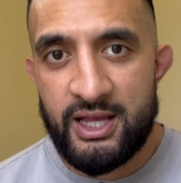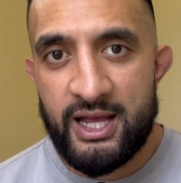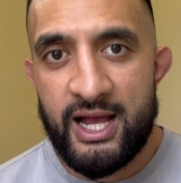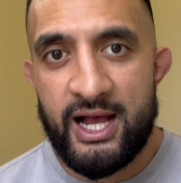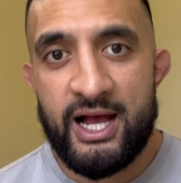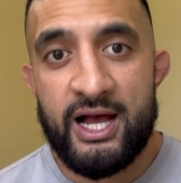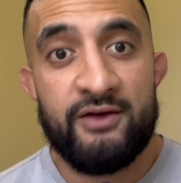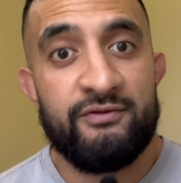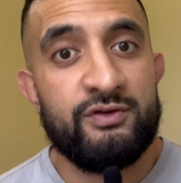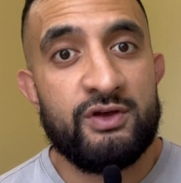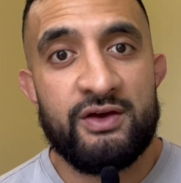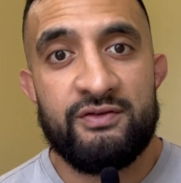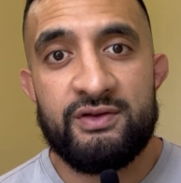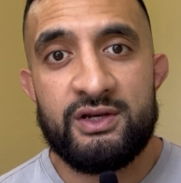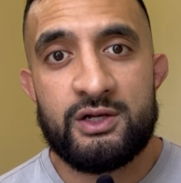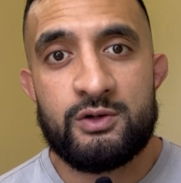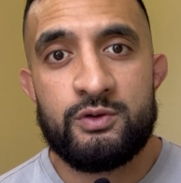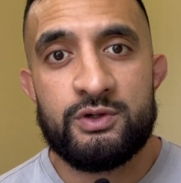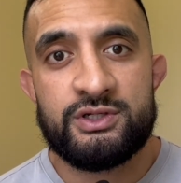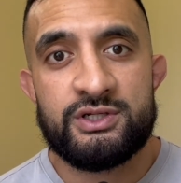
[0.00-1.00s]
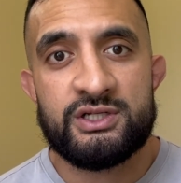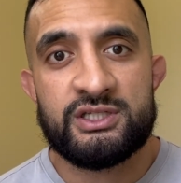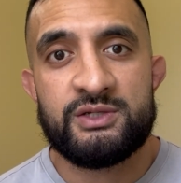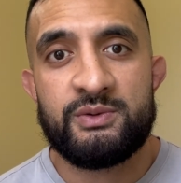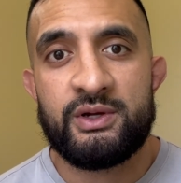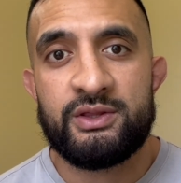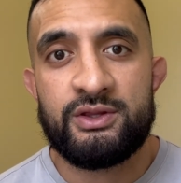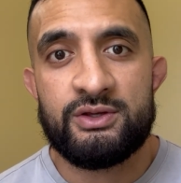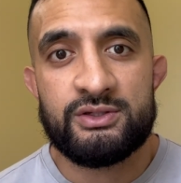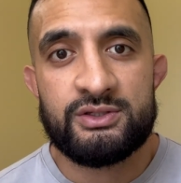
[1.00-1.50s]
If you have any questions
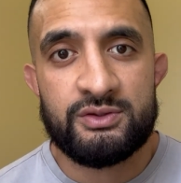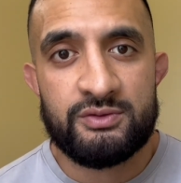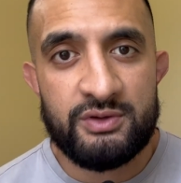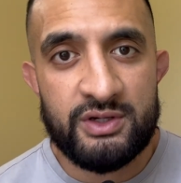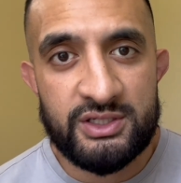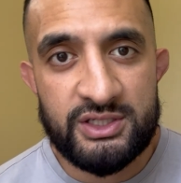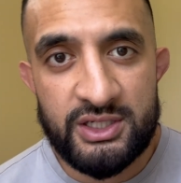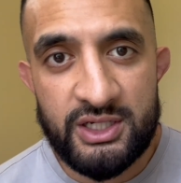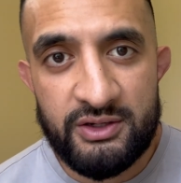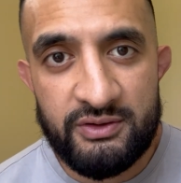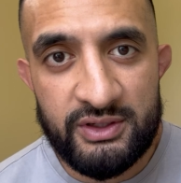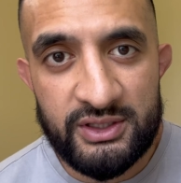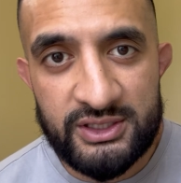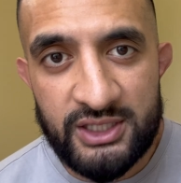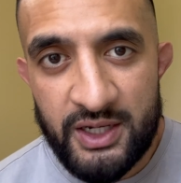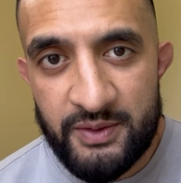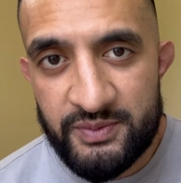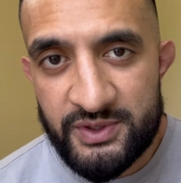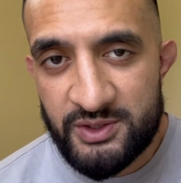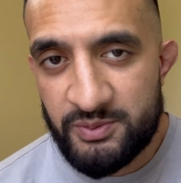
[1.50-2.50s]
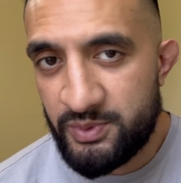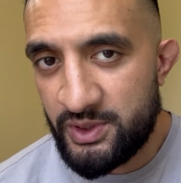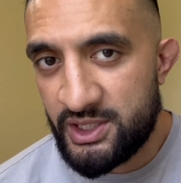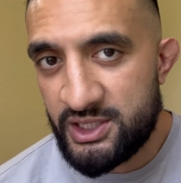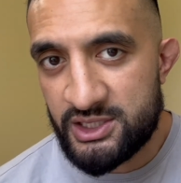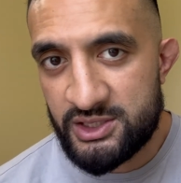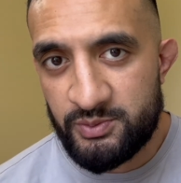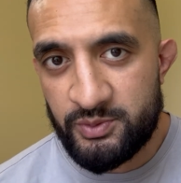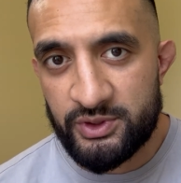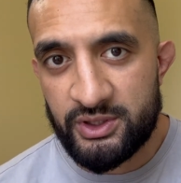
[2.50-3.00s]
about those three engineering types,
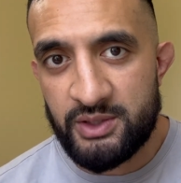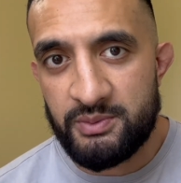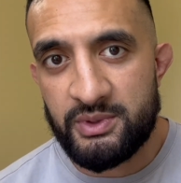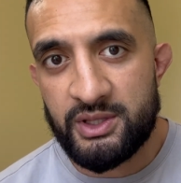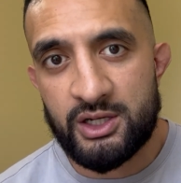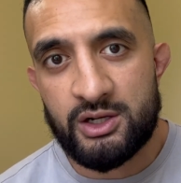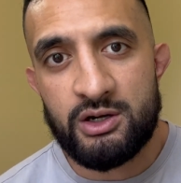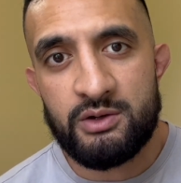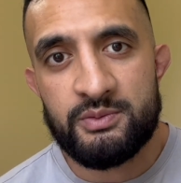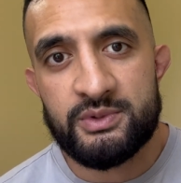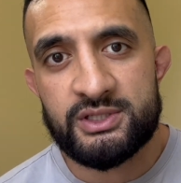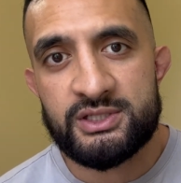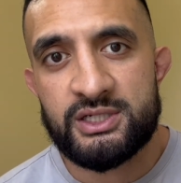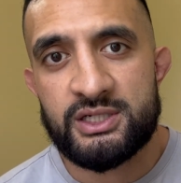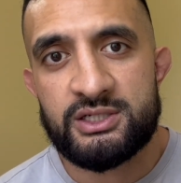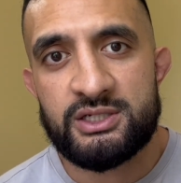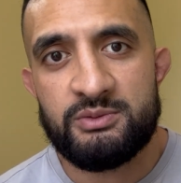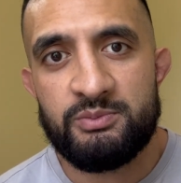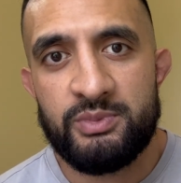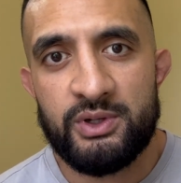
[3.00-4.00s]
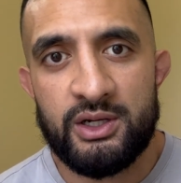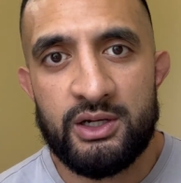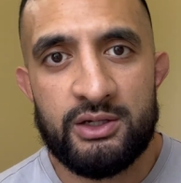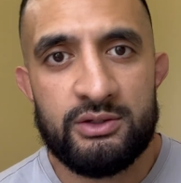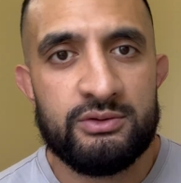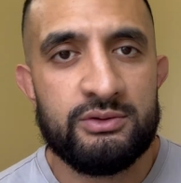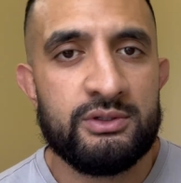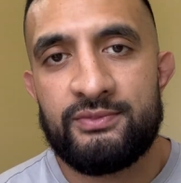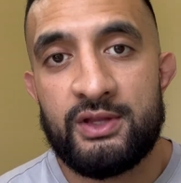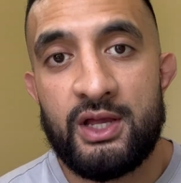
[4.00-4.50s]
please put them in the comment section
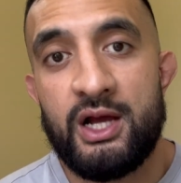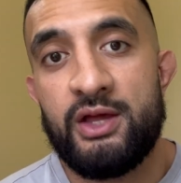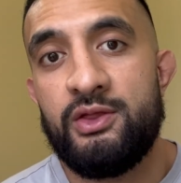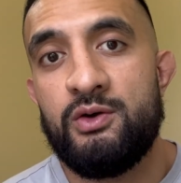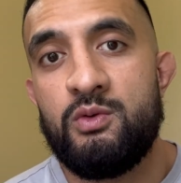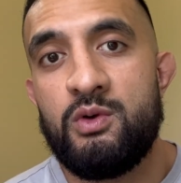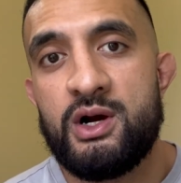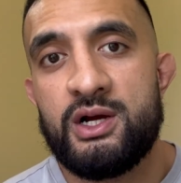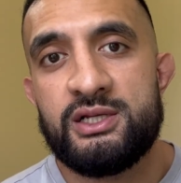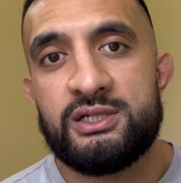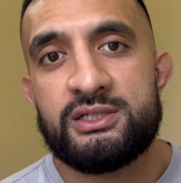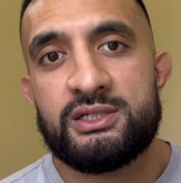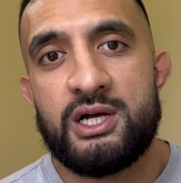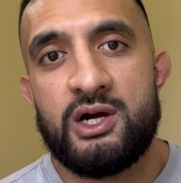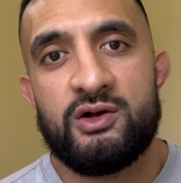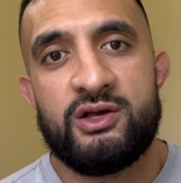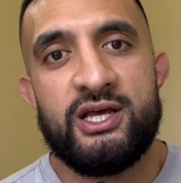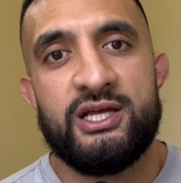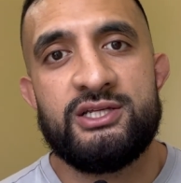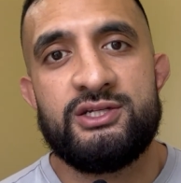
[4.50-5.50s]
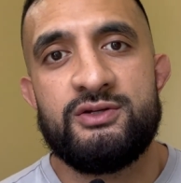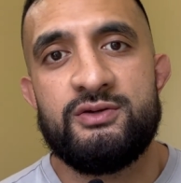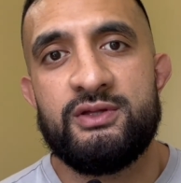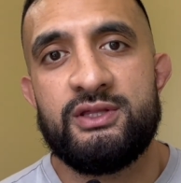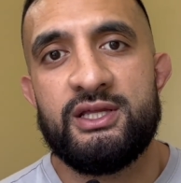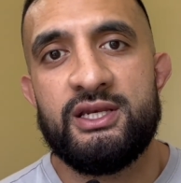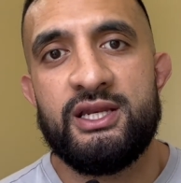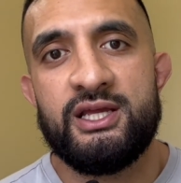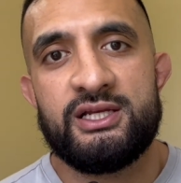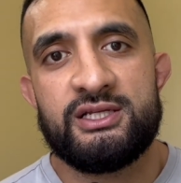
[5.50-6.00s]
below. Otherwise, I'll catch you at
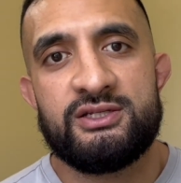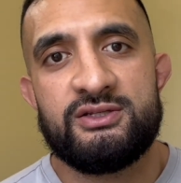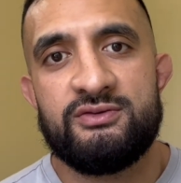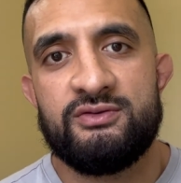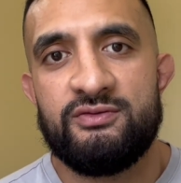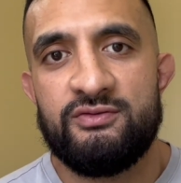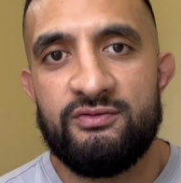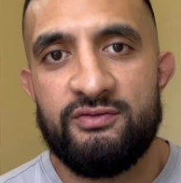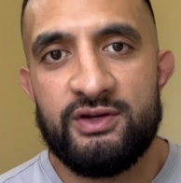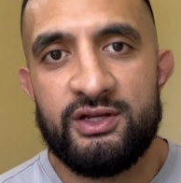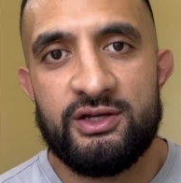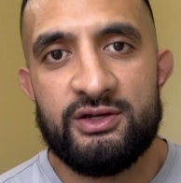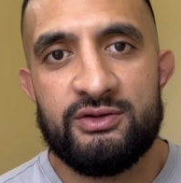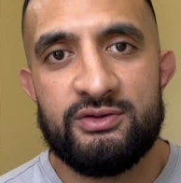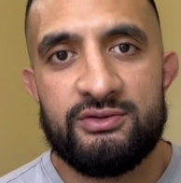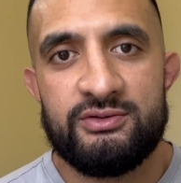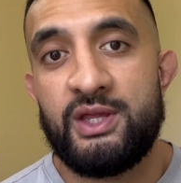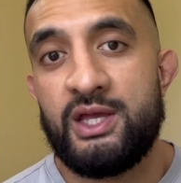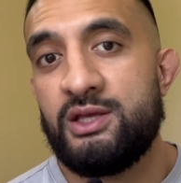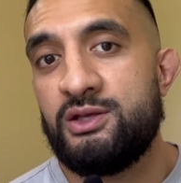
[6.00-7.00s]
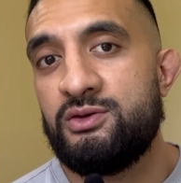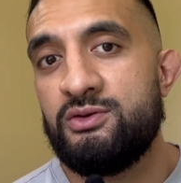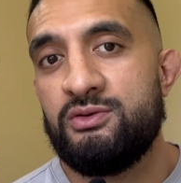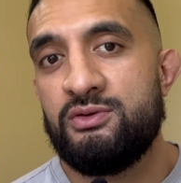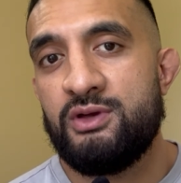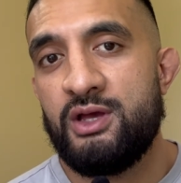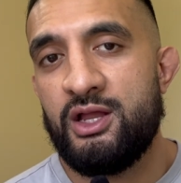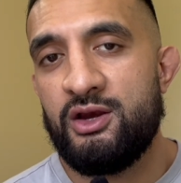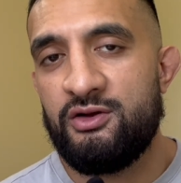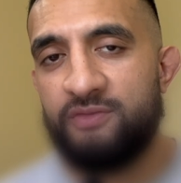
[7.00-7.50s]
the next video. Thank you,
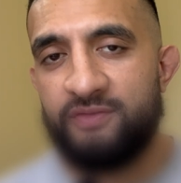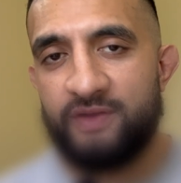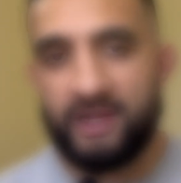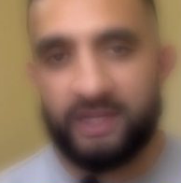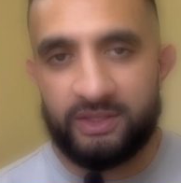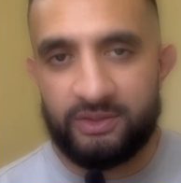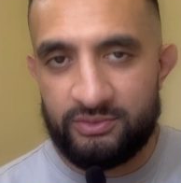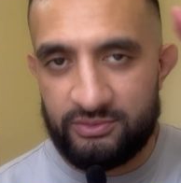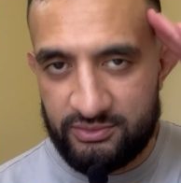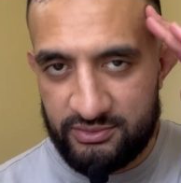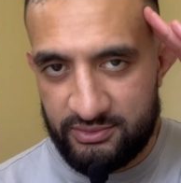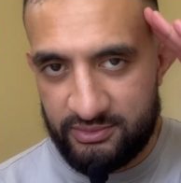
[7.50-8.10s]
and ofaatu.